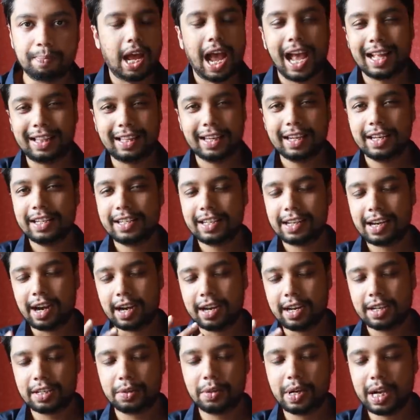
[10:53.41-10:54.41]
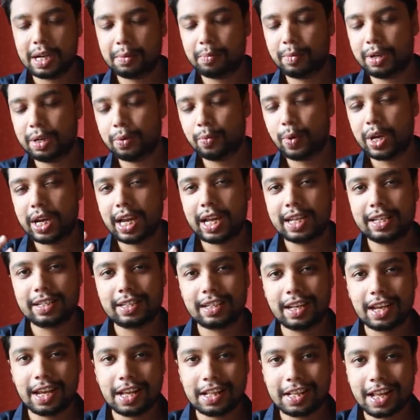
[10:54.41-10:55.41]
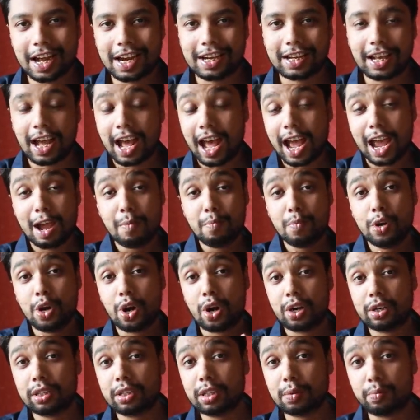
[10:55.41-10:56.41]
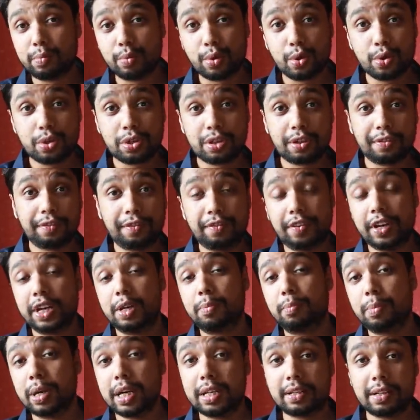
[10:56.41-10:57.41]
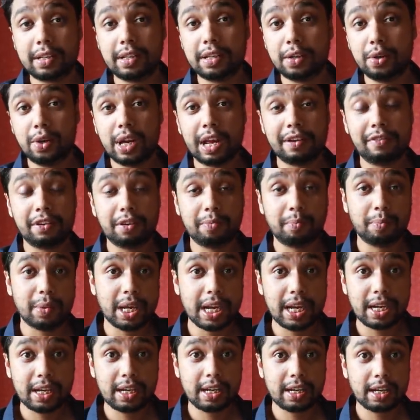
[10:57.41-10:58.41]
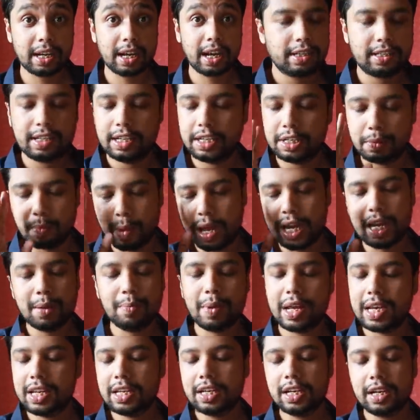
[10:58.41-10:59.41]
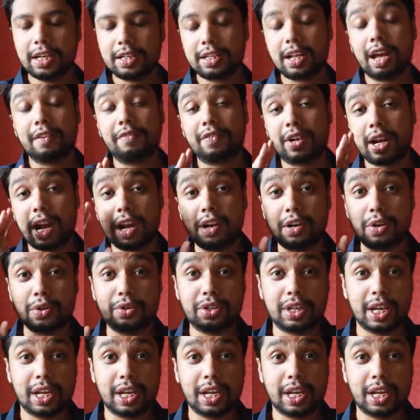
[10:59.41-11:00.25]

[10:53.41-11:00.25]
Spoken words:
I think it's an understatement when I say that I am not the most fit person you'll ever meet. Since many, many years, I've tried to